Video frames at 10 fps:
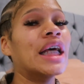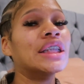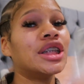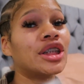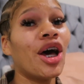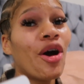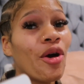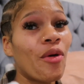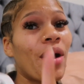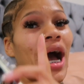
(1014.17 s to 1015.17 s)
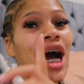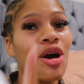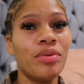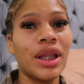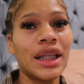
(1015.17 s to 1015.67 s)
So I
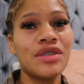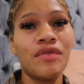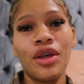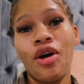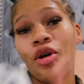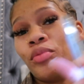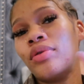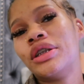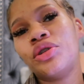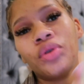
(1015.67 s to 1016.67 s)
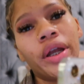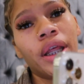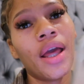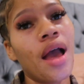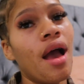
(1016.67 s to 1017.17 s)
hope you liked this video, I hope you enjoyed
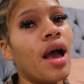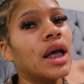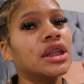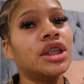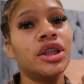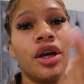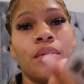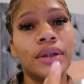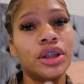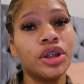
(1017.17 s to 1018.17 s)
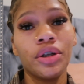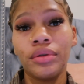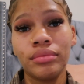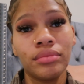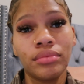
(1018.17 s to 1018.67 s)
it. Share with
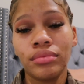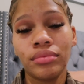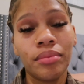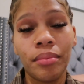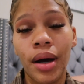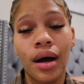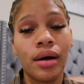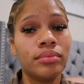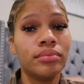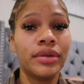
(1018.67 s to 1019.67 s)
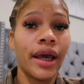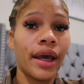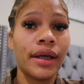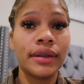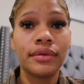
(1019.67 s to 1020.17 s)
your mom,
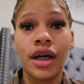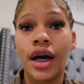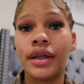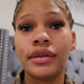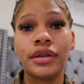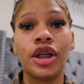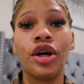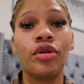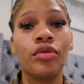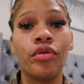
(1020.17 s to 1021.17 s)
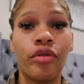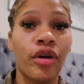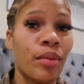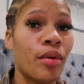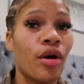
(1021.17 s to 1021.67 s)
dad, aunt, uncle,
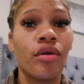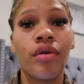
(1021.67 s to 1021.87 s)
grandma,